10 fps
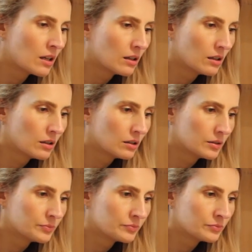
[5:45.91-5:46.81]

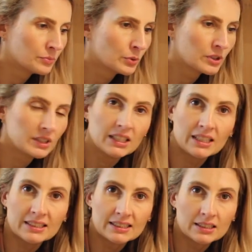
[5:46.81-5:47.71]
um, put
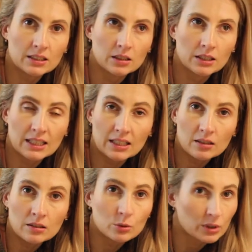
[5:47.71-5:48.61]
these uh,
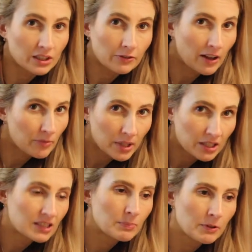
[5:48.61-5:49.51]
in twenty-five
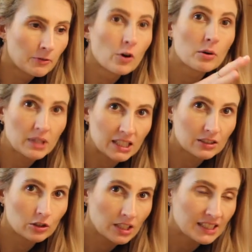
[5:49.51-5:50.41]
minutes before
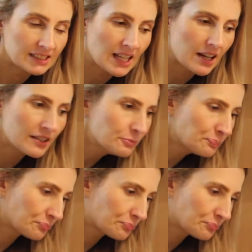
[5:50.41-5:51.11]
minestrone is done.